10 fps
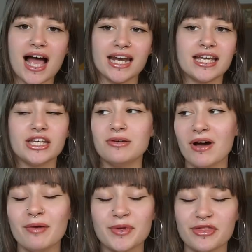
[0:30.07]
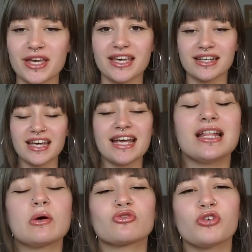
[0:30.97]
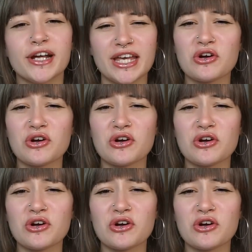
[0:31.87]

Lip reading: And you might have been thinking, Katie, that was really